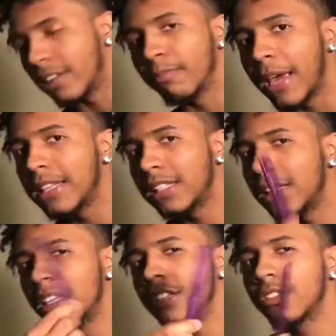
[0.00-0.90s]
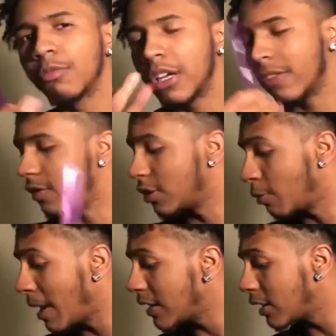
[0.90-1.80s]
Basically this, whatever. So
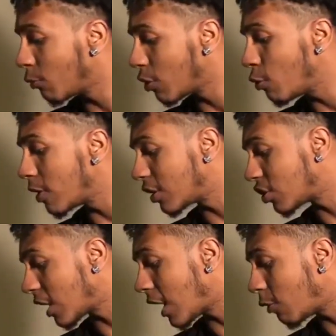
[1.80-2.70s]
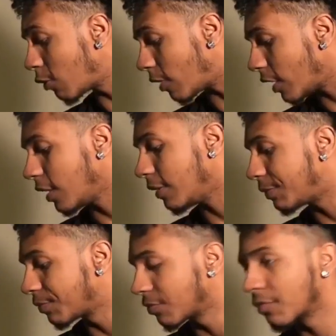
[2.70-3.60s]
basically when you in the shower, right?
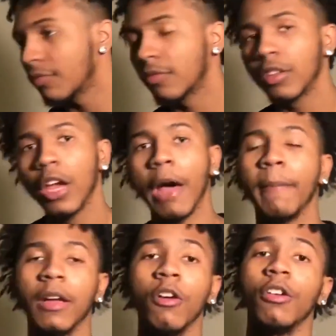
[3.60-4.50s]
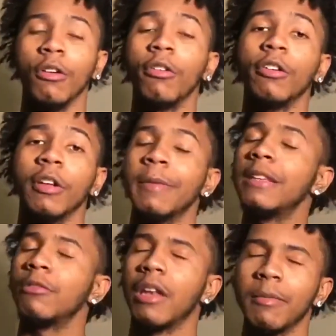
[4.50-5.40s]
I mean, hold on.
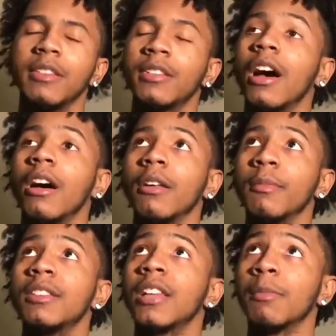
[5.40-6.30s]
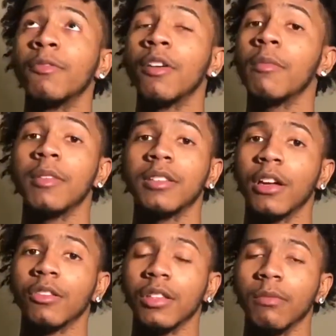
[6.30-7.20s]
Let me stop. Let me stop before I miss
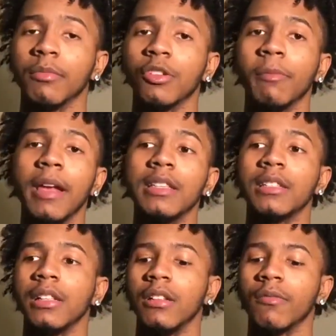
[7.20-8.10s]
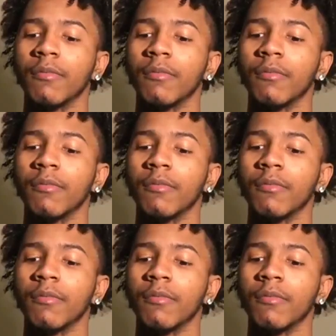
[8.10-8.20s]
out something. So basically,